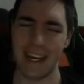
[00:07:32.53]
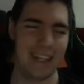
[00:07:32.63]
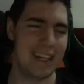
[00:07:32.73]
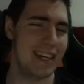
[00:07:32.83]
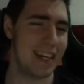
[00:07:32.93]

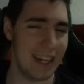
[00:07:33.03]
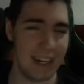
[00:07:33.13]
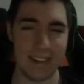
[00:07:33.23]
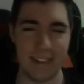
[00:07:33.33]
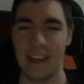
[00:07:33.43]

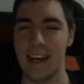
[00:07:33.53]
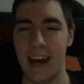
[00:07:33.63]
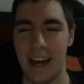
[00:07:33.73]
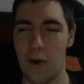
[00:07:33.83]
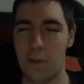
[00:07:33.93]
Yeah!
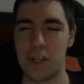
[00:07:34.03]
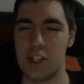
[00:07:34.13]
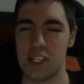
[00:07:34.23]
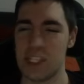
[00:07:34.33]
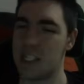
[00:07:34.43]
I hope they
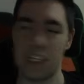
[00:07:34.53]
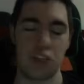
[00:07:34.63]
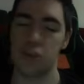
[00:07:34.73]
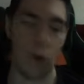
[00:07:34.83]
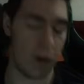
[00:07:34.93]
just
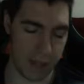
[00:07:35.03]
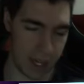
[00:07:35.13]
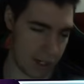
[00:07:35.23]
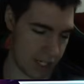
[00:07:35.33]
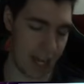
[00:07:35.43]
destroy
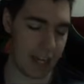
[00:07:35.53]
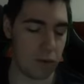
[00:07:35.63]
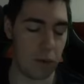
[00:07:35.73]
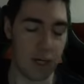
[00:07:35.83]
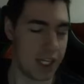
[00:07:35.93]
Thanos. I
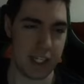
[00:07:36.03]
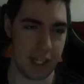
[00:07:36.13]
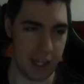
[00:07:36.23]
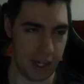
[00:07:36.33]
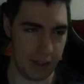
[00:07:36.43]
want to see it
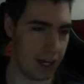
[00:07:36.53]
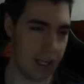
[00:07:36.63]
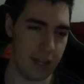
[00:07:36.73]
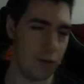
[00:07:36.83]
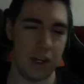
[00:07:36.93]
again. I
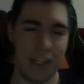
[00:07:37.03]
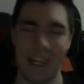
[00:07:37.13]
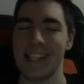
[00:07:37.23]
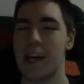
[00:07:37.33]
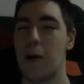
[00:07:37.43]
never want...
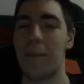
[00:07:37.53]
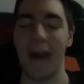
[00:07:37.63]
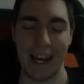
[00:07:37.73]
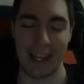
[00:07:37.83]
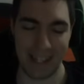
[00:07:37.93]
That's how
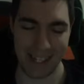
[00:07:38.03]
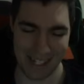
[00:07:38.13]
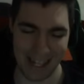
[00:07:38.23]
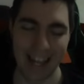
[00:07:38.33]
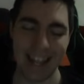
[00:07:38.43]
bad it
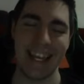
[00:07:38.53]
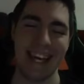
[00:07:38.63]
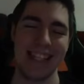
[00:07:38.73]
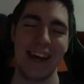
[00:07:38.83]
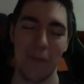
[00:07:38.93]
is.
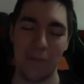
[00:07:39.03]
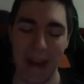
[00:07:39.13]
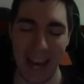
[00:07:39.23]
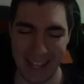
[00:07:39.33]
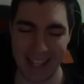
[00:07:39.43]
That's how
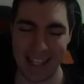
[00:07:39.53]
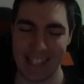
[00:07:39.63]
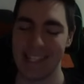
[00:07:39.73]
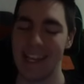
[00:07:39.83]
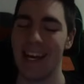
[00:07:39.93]
bad
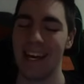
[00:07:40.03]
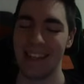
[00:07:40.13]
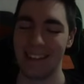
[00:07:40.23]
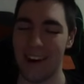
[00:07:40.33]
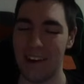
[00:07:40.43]
this
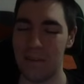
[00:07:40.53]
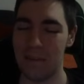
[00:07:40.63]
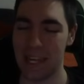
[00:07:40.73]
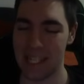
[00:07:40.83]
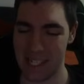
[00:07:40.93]
entire
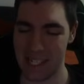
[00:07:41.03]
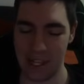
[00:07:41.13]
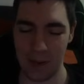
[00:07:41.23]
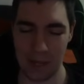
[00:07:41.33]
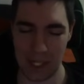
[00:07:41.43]
meta
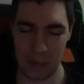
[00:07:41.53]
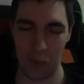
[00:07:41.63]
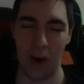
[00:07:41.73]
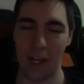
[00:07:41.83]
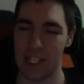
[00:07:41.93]
sequence
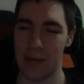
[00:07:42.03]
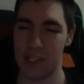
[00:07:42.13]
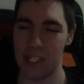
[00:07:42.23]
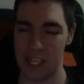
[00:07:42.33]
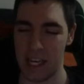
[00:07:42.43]
was. I was
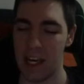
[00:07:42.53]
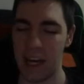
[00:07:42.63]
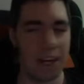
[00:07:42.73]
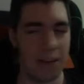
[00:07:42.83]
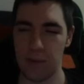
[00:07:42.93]
just like,
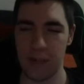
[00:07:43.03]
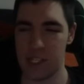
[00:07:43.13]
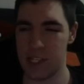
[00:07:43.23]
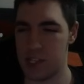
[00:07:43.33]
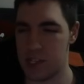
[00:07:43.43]
I never want to
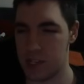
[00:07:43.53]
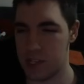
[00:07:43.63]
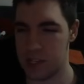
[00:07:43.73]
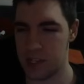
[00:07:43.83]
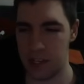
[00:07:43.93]
see this
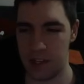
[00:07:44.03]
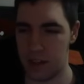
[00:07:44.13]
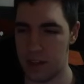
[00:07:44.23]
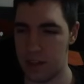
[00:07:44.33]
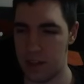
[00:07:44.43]
shit again.
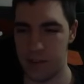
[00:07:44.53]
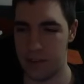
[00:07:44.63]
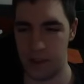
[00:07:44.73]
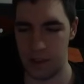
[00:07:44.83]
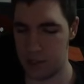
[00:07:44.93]
Never.
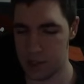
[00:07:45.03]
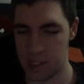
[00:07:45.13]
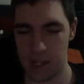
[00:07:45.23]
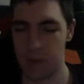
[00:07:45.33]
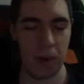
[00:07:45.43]
Just
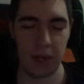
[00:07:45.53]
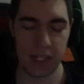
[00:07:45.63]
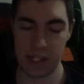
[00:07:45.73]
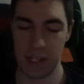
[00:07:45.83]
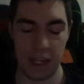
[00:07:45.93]
never want to
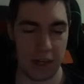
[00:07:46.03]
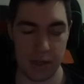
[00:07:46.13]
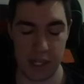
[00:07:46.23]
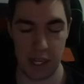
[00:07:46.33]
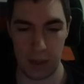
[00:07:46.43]
see
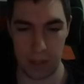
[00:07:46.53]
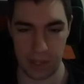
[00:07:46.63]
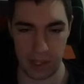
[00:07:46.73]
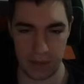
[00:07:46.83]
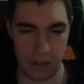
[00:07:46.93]
Thanos again in my
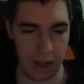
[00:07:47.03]
life.